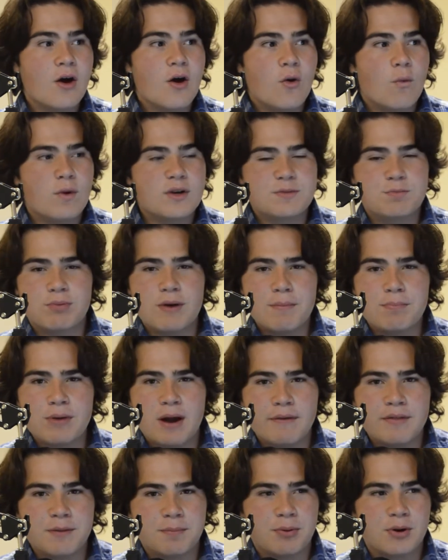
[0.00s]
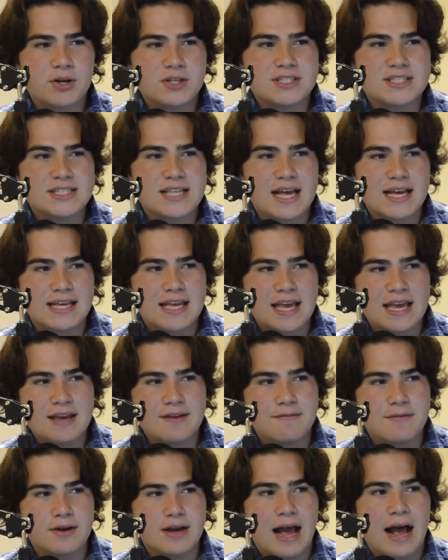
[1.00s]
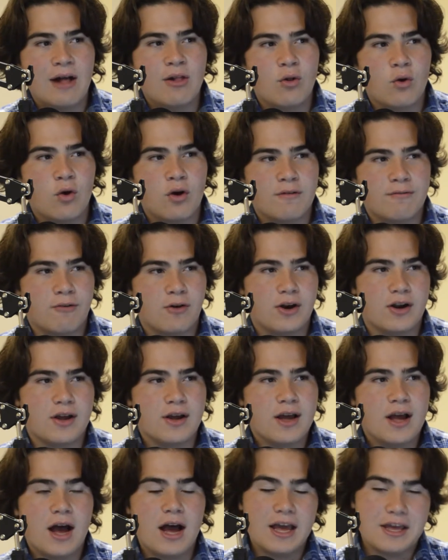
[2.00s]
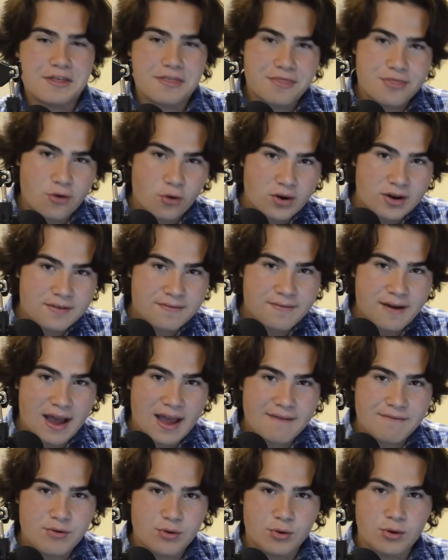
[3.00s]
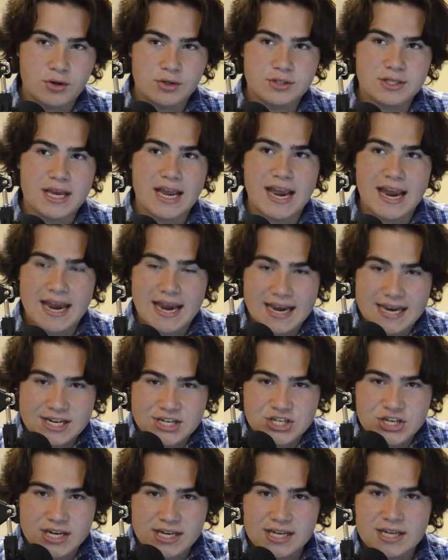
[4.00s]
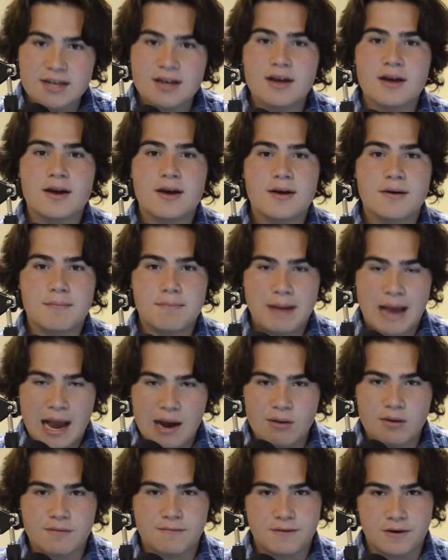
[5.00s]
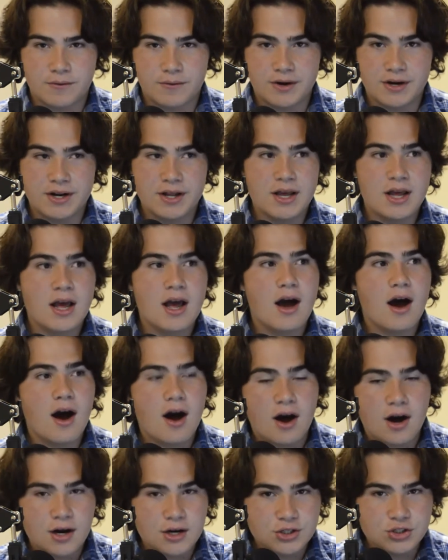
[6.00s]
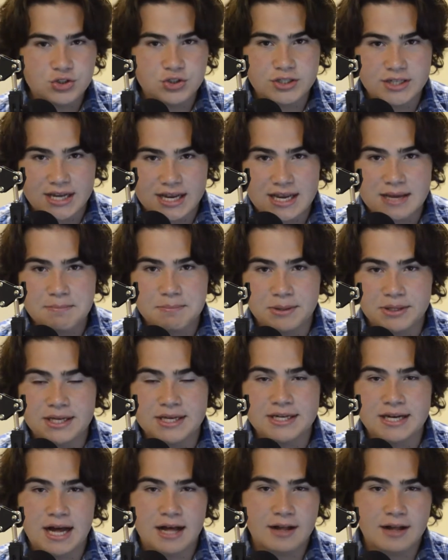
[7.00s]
Was Brett Brown the person that gave Al Horford, a 35-year-old aging power forward, $108 million?